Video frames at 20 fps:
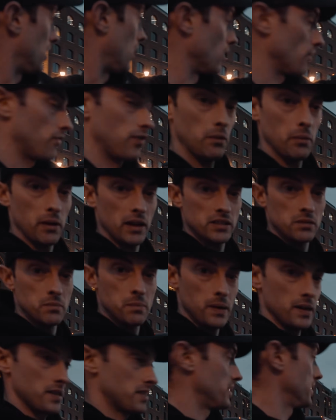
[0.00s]
Hopefully we get some
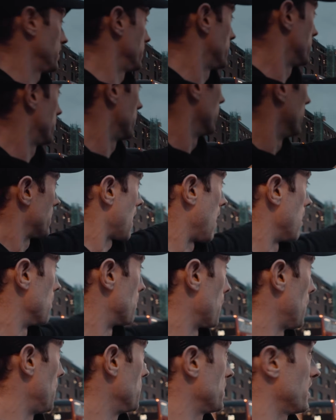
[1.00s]
buses, Tower
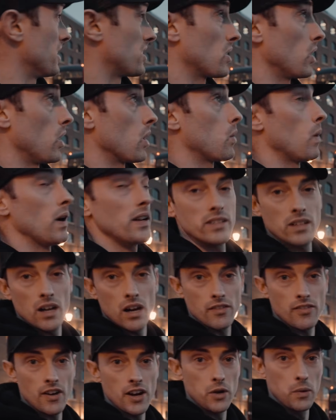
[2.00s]
Bridge. It's got quite
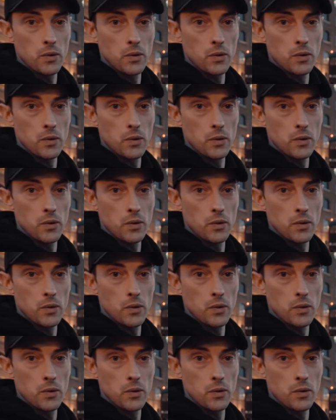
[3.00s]
dark very